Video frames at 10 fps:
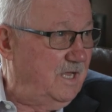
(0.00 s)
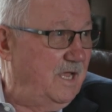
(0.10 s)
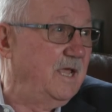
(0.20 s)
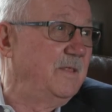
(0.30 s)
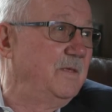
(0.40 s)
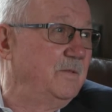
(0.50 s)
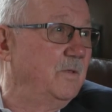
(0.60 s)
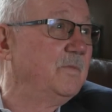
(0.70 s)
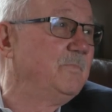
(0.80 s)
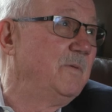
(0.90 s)
and then
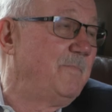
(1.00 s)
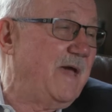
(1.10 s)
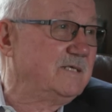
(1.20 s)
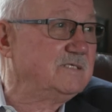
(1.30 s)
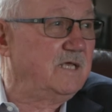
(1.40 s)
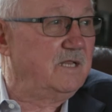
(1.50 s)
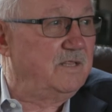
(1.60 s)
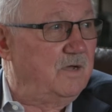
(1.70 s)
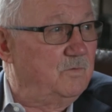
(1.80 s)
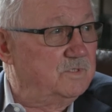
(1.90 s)
the back side of
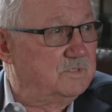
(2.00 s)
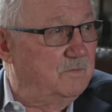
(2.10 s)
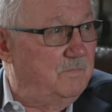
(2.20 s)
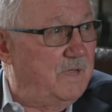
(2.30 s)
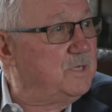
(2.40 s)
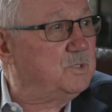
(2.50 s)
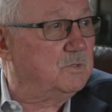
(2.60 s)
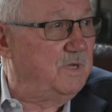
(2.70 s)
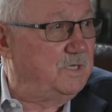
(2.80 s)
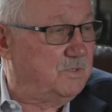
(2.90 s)
that was a
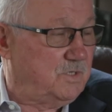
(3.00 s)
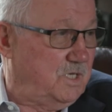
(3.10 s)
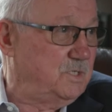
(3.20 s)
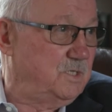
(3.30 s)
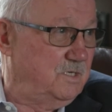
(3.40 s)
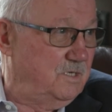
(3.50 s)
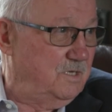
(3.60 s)
major kitchen.